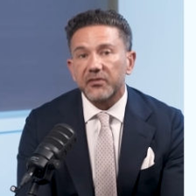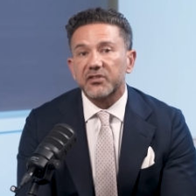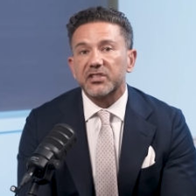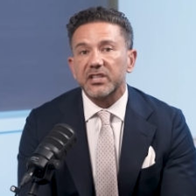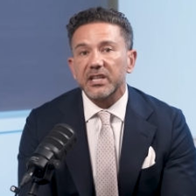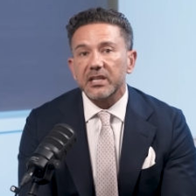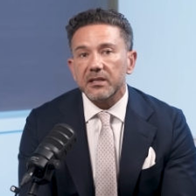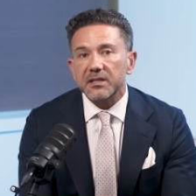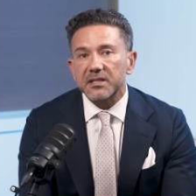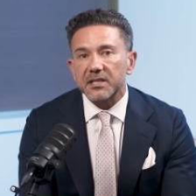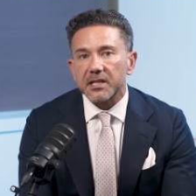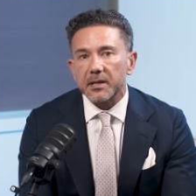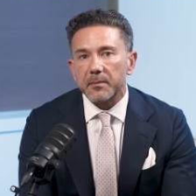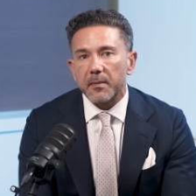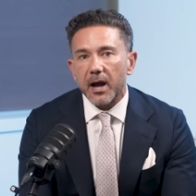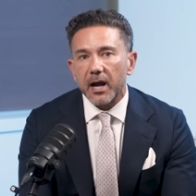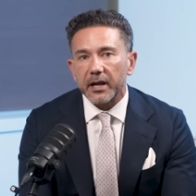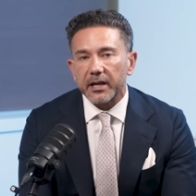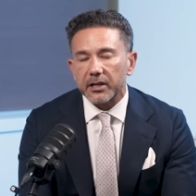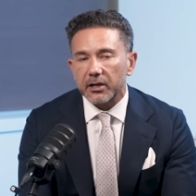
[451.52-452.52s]
seen this in the
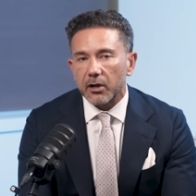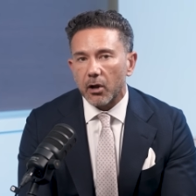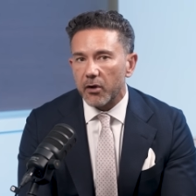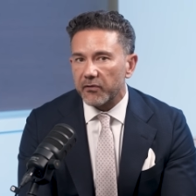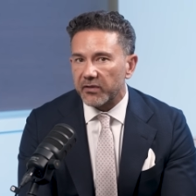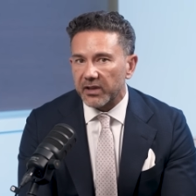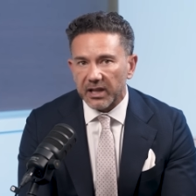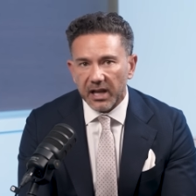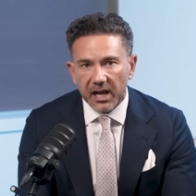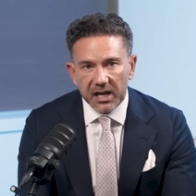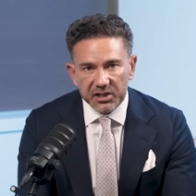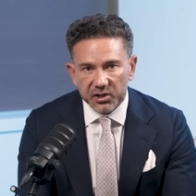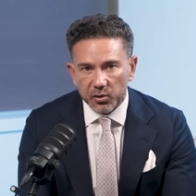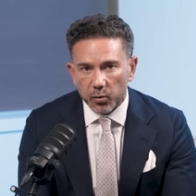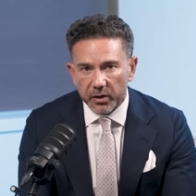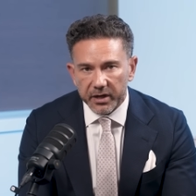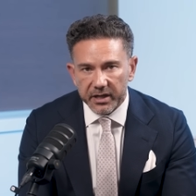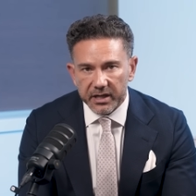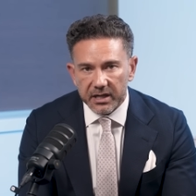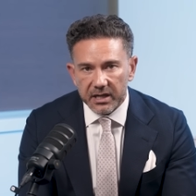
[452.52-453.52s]
market over the last
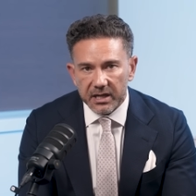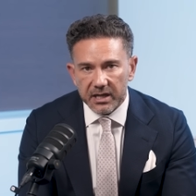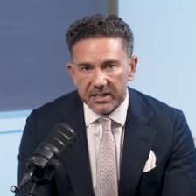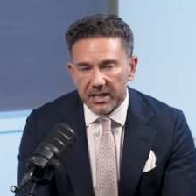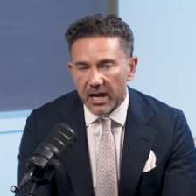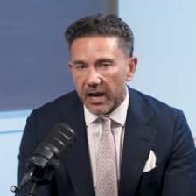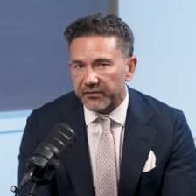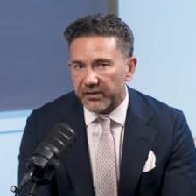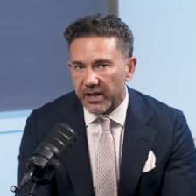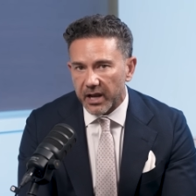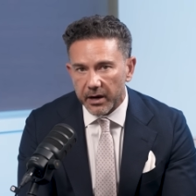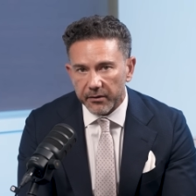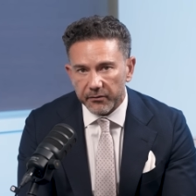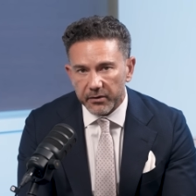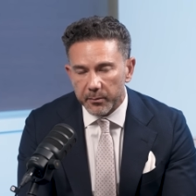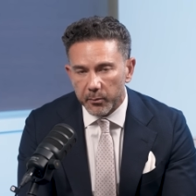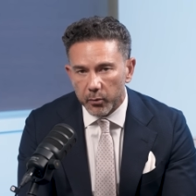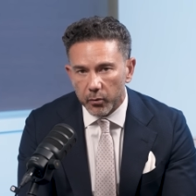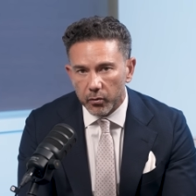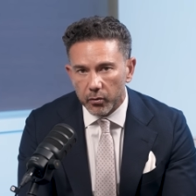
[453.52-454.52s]
20 years. After every
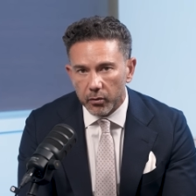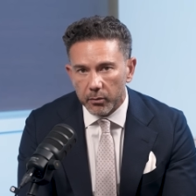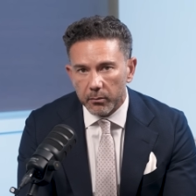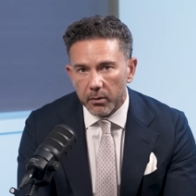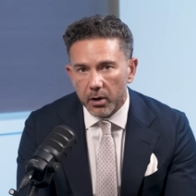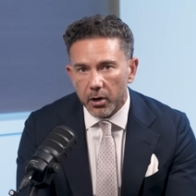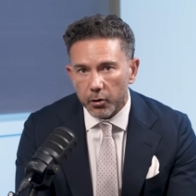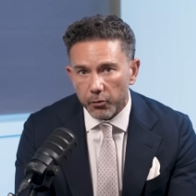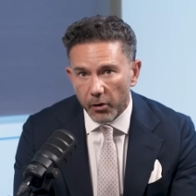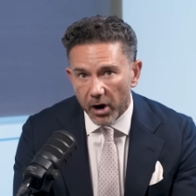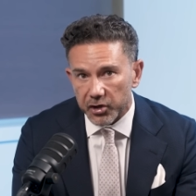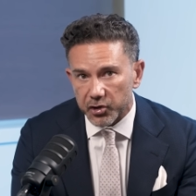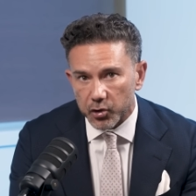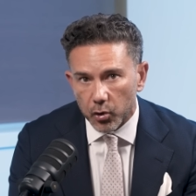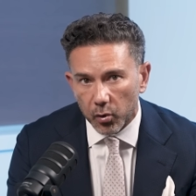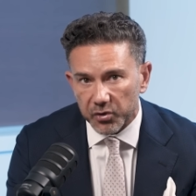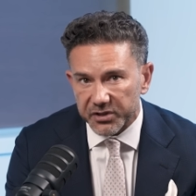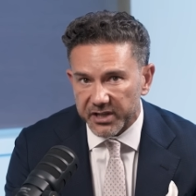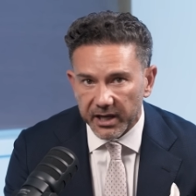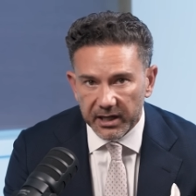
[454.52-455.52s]
boom, crash
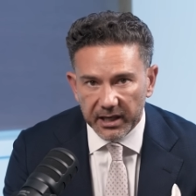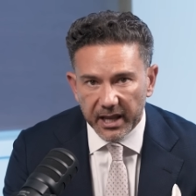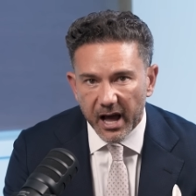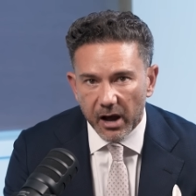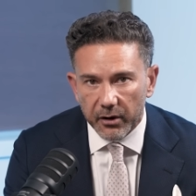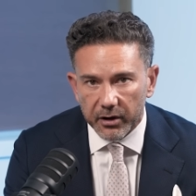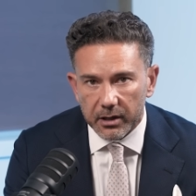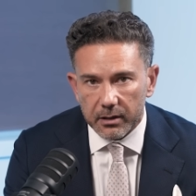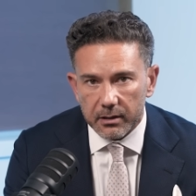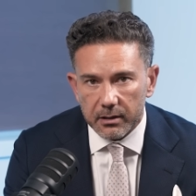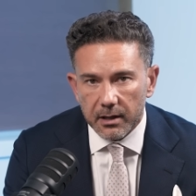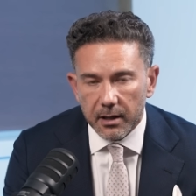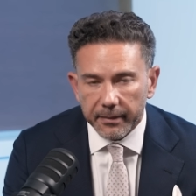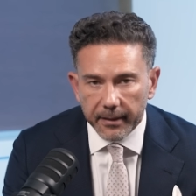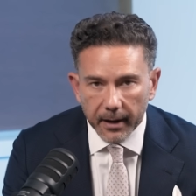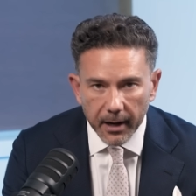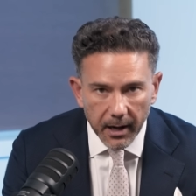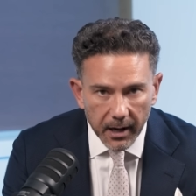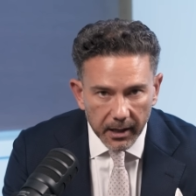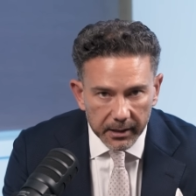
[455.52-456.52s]
calls get louder. The
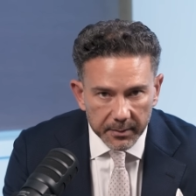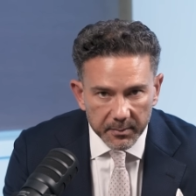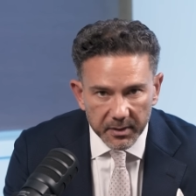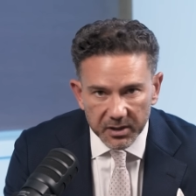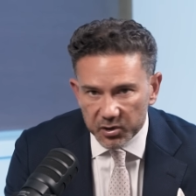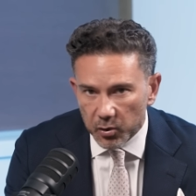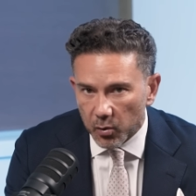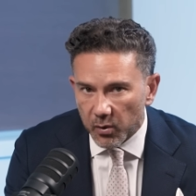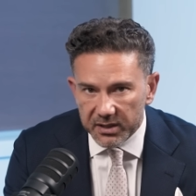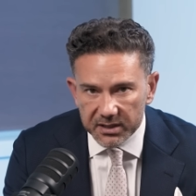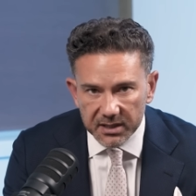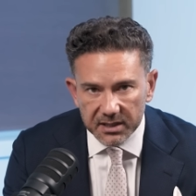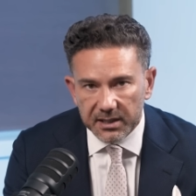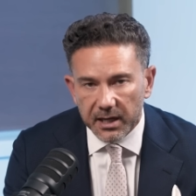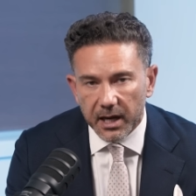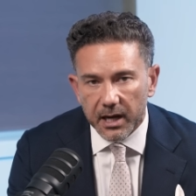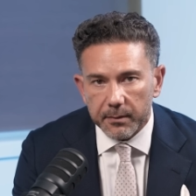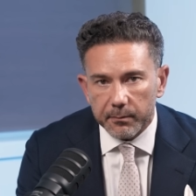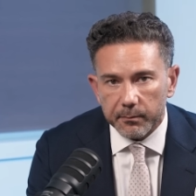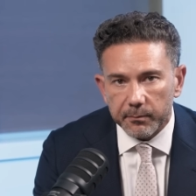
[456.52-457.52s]
argument is always the
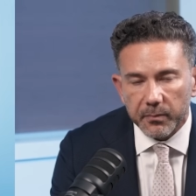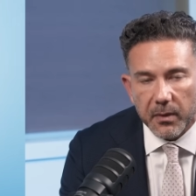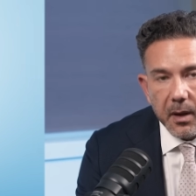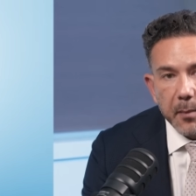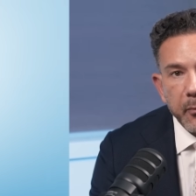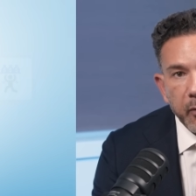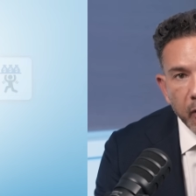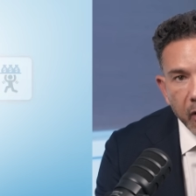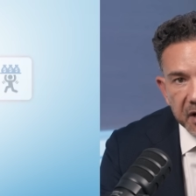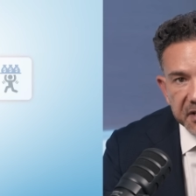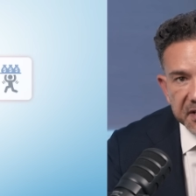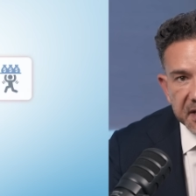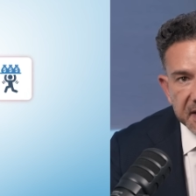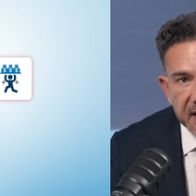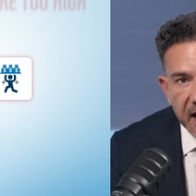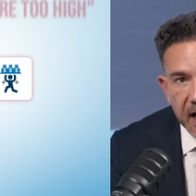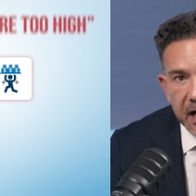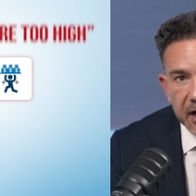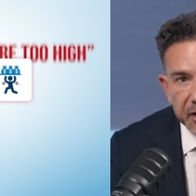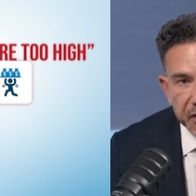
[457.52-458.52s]
same. Prices
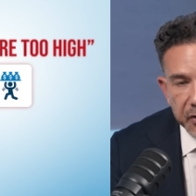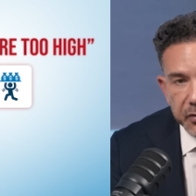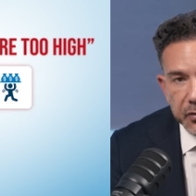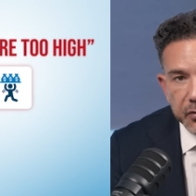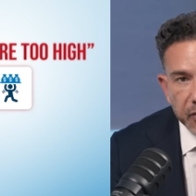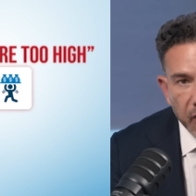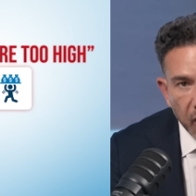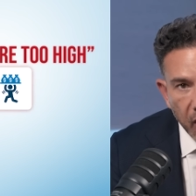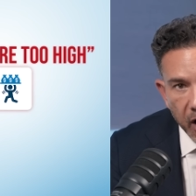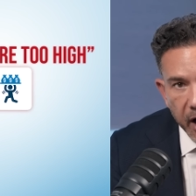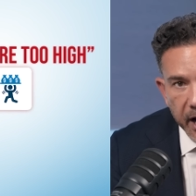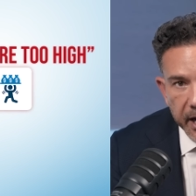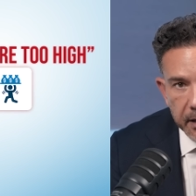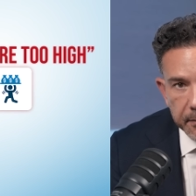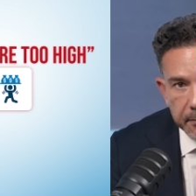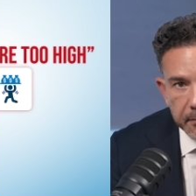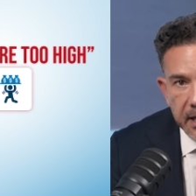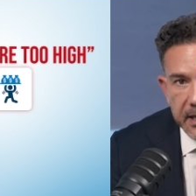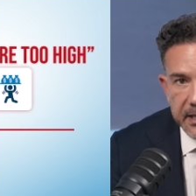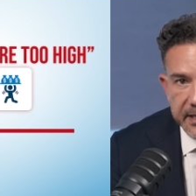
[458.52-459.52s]
are too high.
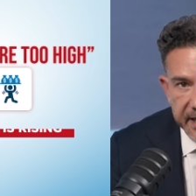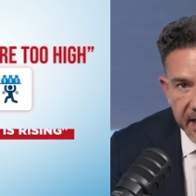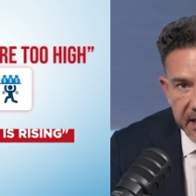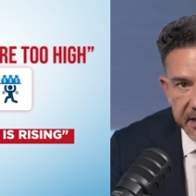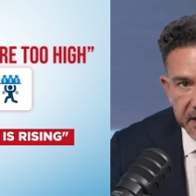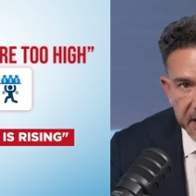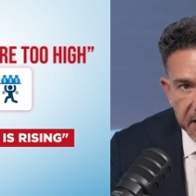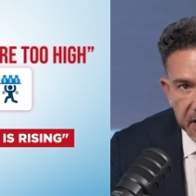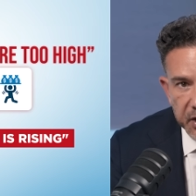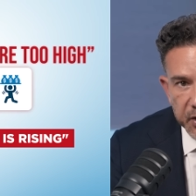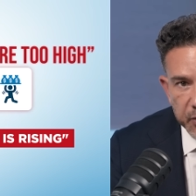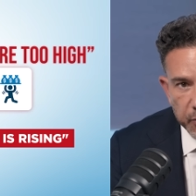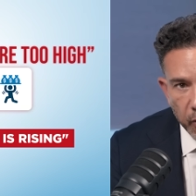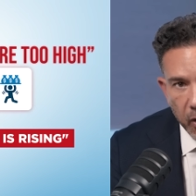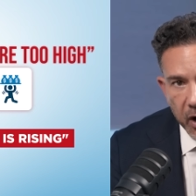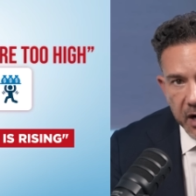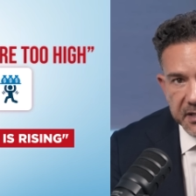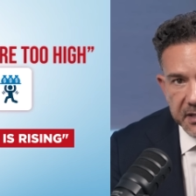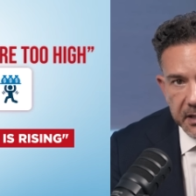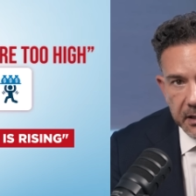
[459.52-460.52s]
Debt is
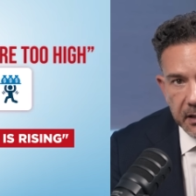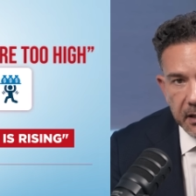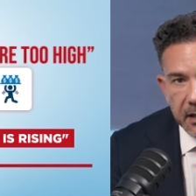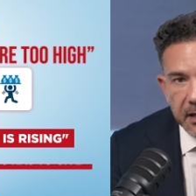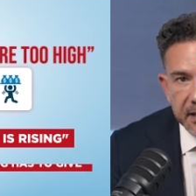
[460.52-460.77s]
rising.